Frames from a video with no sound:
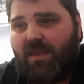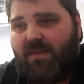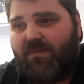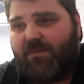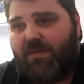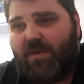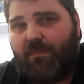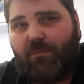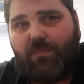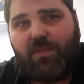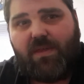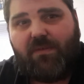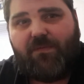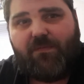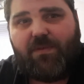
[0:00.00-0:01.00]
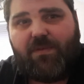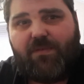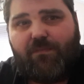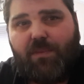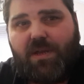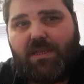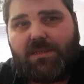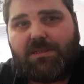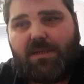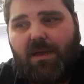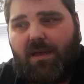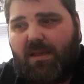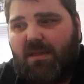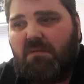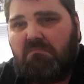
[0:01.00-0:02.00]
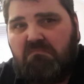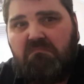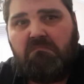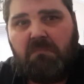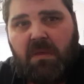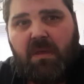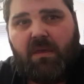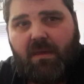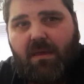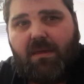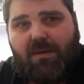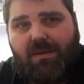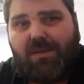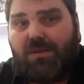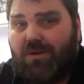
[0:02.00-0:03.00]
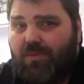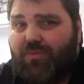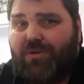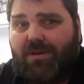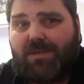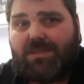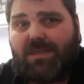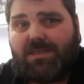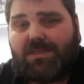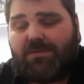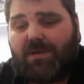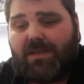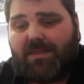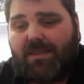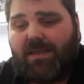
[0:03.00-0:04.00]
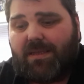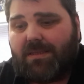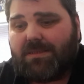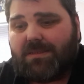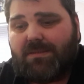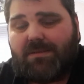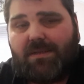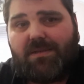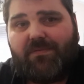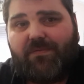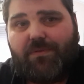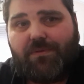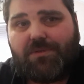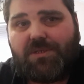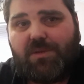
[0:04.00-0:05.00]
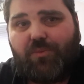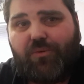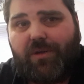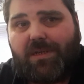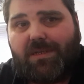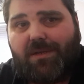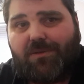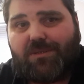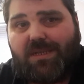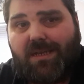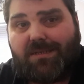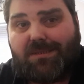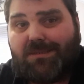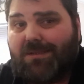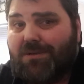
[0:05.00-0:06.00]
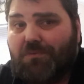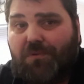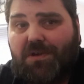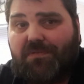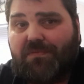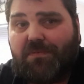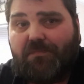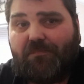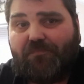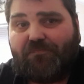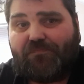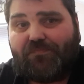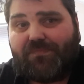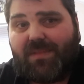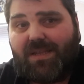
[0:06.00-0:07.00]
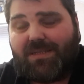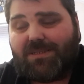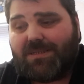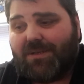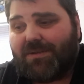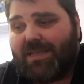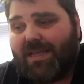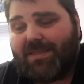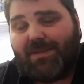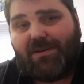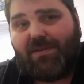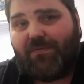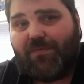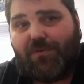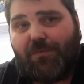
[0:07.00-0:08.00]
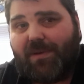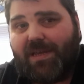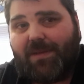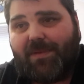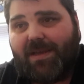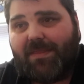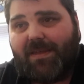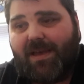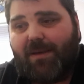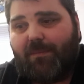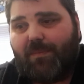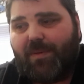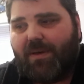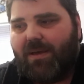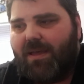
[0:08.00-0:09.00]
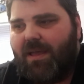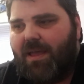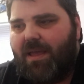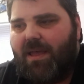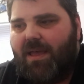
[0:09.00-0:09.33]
If money's tight, you got to prioritize the right things, and unfortunately, Pretty Dolls houses aren't one of them. So yeah, don't ever feel bad about that. But